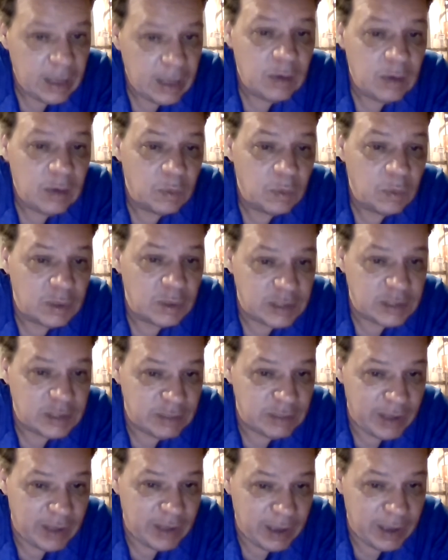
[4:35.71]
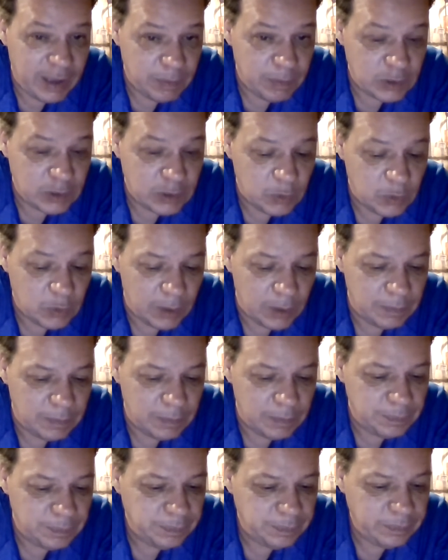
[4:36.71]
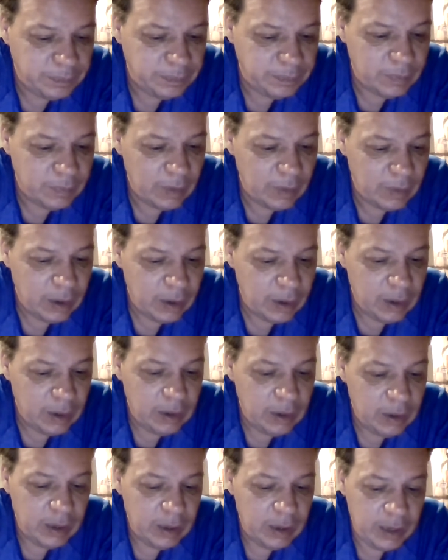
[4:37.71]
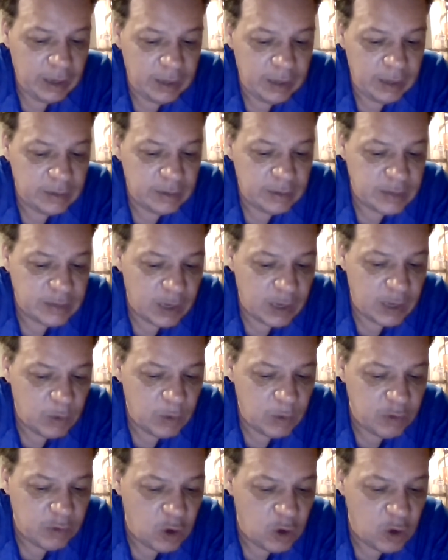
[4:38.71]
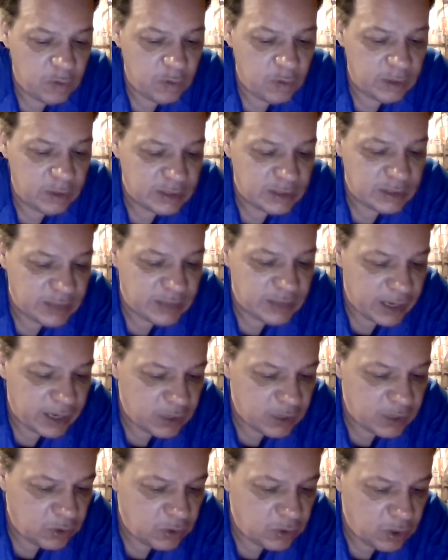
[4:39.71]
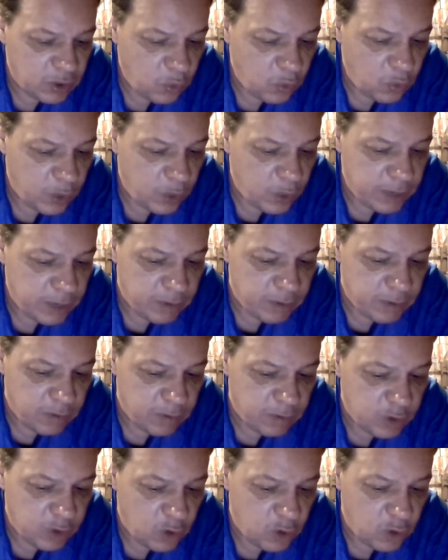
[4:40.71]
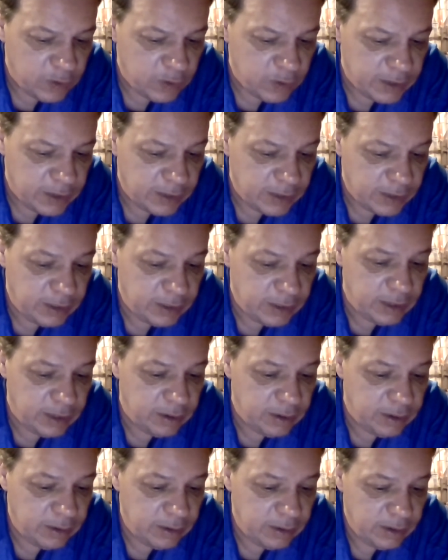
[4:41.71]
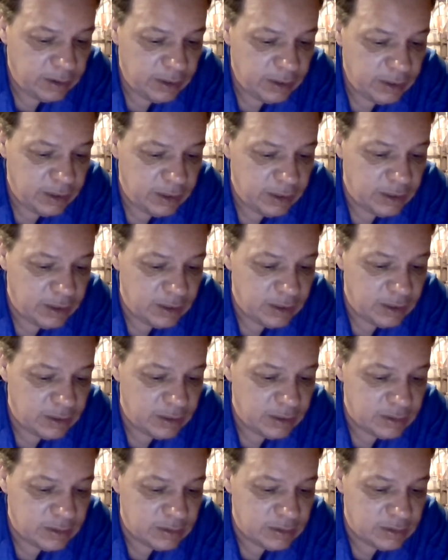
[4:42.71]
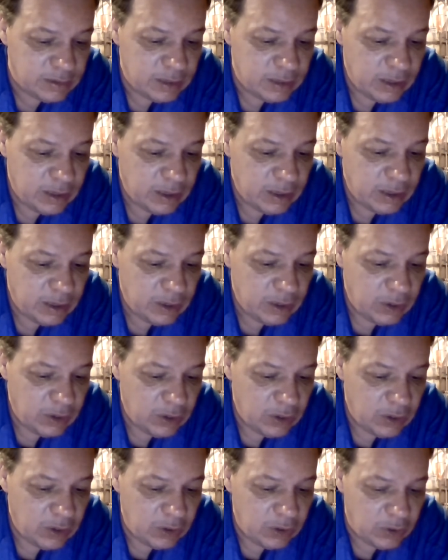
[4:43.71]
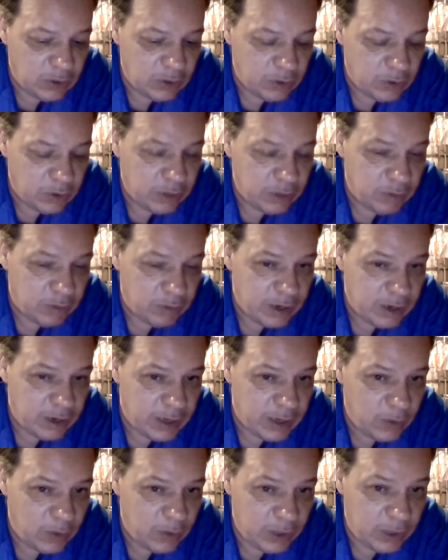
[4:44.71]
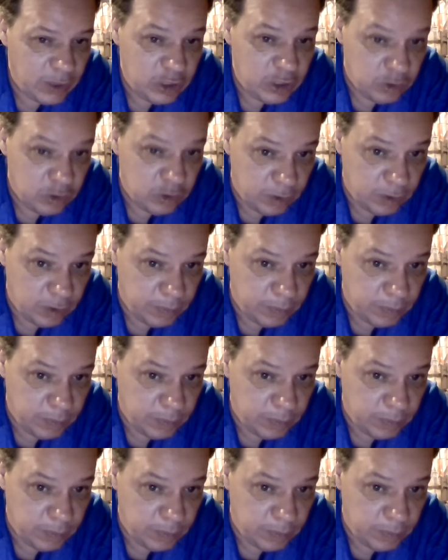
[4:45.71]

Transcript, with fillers: We'll see if that happens as well. And the second wave of COVID, the second wave of COVID-19 is occurring right now in Europe